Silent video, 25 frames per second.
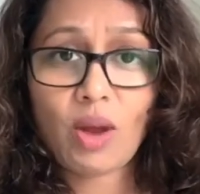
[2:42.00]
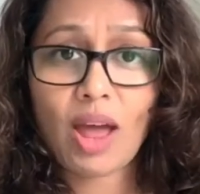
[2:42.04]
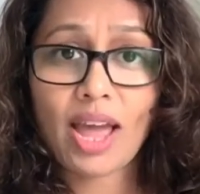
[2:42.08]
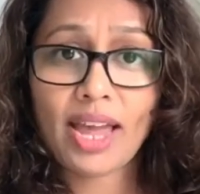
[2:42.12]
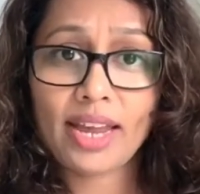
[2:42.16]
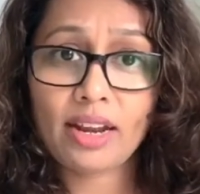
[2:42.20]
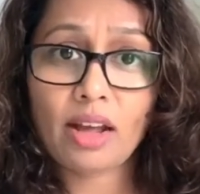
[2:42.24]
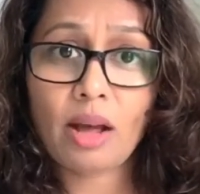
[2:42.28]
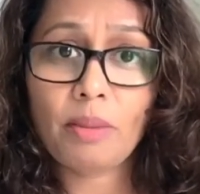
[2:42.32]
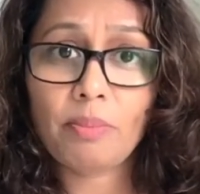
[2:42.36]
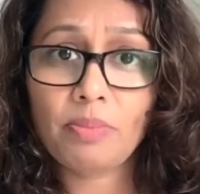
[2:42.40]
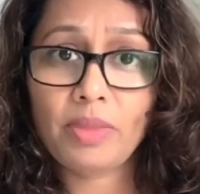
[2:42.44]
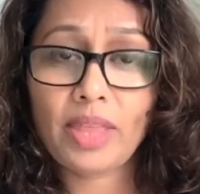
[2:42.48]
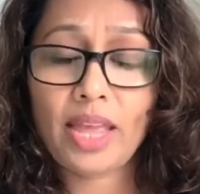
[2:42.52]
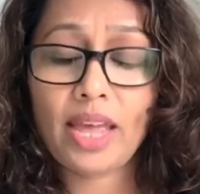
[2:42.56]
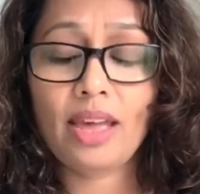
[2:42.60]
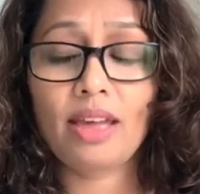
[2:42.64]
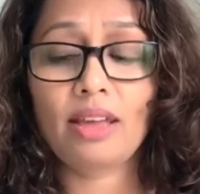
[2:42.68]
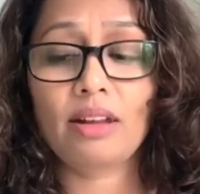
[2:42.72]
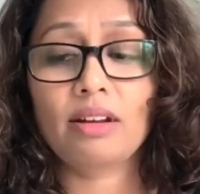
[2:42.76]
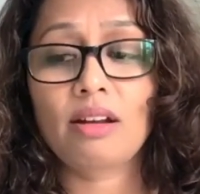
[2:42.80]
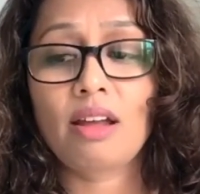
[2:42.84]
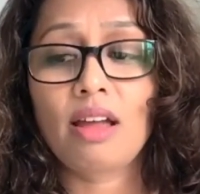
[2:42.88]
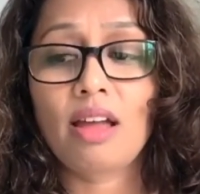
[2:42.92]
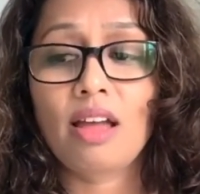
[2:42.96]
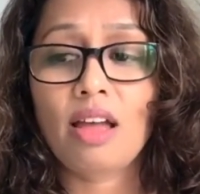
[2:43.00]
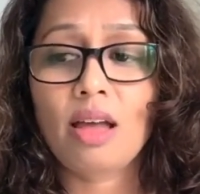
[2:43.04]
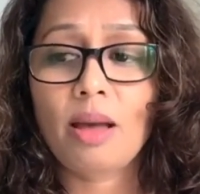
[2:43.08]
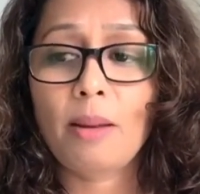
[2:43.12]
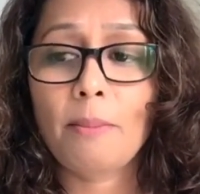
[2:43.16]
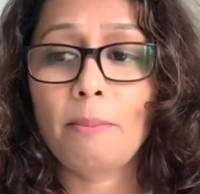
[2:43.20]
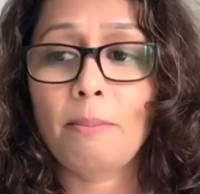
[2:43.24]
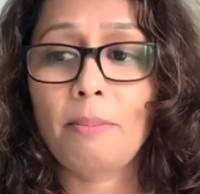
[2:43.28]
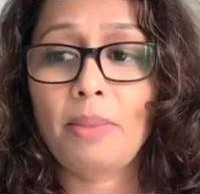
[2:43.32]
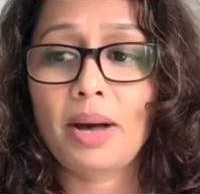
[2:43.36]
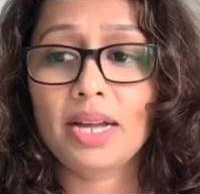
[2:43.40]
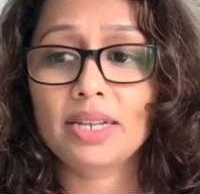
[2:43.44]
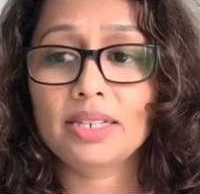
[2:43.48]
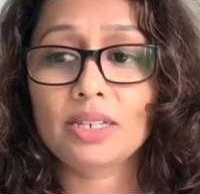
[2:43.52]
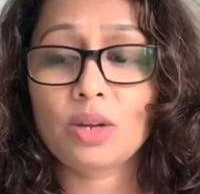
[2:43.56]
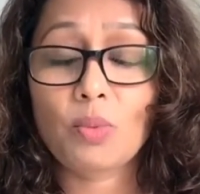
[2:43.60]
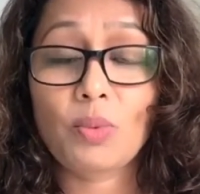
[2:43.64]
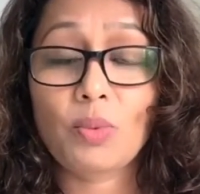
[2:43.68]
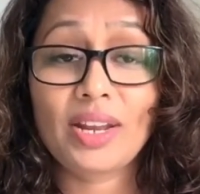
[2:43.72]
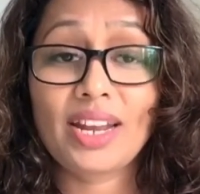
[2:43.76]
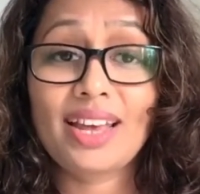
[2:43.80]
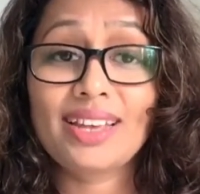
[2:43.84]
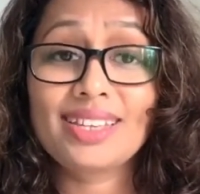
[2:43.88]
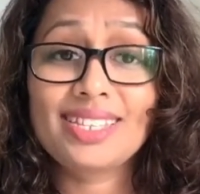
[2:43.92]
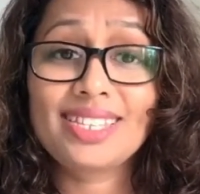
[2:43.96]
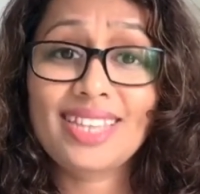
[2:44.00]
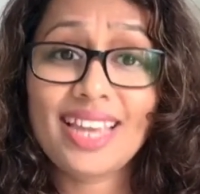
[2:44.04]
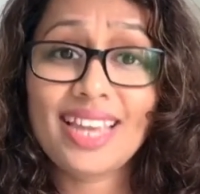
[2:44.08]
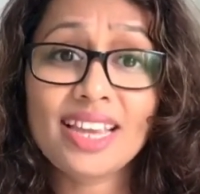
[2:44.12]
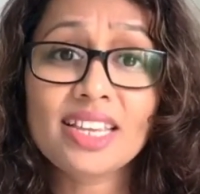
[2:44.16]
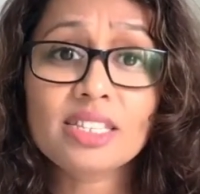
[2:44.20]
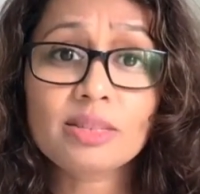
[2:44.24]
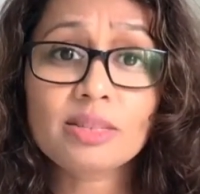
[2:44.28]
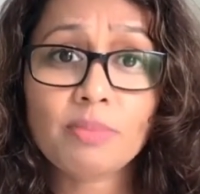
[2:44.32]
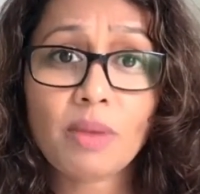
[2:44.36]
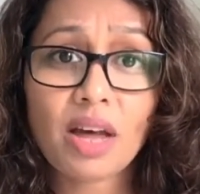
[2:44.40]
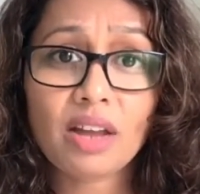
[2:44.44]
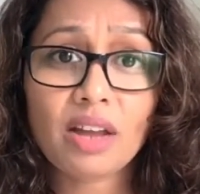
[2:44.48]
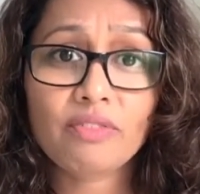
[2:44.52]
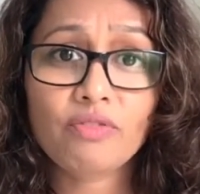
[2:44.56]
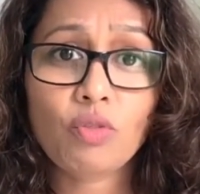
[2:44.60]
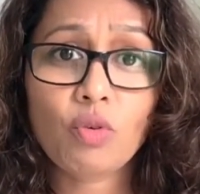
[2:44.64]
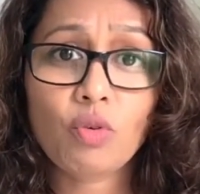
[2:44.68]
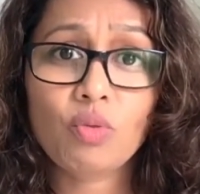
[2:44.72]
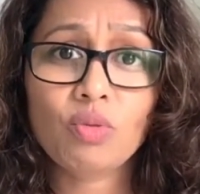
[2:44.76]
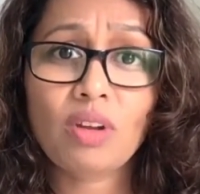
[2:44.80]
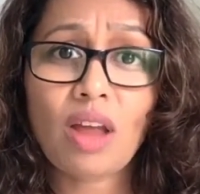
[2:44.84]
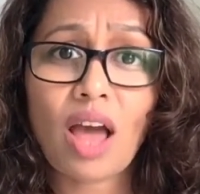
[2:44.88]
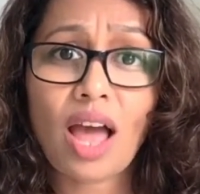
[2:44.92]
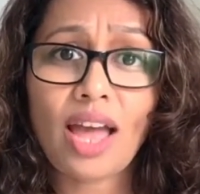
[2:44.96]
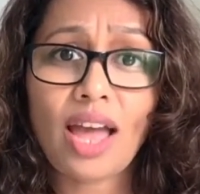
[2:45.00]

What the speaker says: right up there. But when I say smartphone,